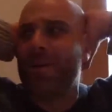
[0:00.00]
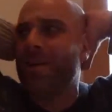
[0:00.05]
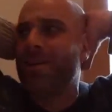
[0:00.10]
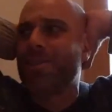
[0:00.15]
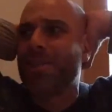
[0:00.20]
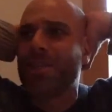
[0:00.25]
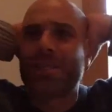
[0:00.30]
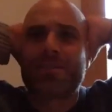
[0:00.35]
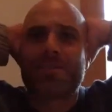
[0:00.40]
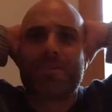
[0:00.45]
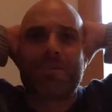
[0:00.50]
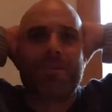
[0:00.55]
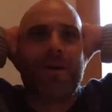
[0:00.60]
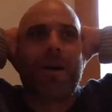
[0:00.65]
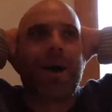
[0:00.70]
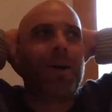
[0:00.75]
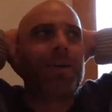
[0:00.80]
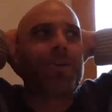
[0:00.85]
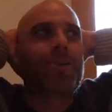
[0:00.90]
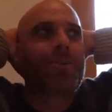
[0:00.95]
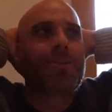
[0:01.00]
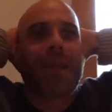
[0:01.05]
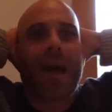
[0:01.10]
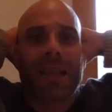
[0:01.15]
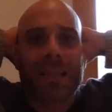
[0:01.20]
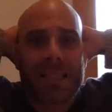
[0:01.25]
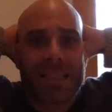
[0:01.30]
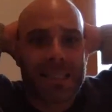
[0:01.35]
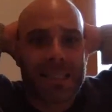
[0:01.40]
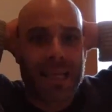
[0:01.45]
just utter
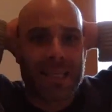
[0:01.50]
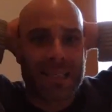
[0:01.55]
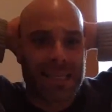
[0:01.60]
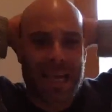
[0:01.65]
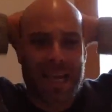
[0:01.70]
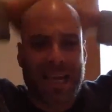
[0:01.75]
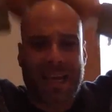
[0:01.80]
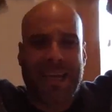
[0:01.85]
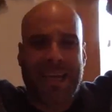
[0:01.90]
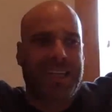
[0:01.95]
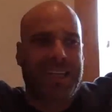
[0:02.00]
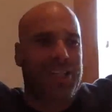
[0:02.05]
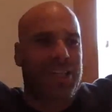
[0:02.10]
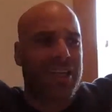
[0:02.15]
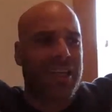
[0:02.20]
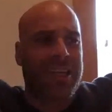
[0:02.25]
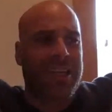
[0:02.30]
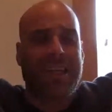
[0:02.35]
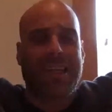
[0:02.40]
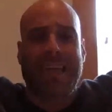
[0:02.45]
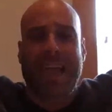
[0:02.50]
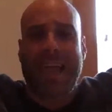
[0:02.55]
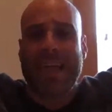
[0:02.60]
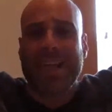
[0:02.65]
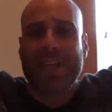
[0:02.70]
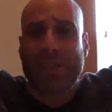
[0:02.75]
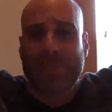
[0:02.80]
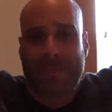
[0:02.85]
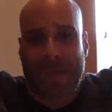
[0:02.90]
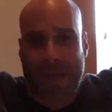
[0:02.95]
nonsense, and it gets
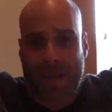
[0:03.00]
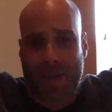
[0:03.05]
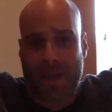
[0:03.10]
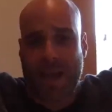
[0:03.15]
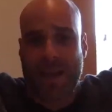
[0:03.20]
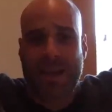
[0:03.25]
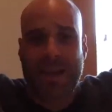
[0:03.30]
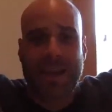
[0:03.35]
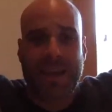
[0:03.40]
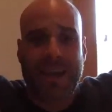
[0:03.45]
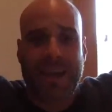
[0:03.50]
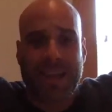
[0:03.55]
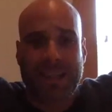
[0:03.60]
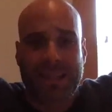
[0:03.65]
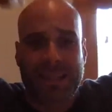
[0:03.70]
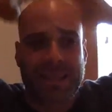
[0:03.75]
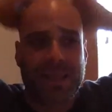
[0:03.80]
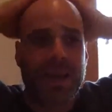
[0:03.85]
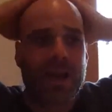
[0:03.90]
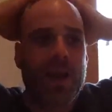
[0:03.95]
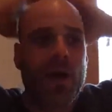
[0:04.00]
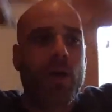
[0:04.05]
engagement, and it gets,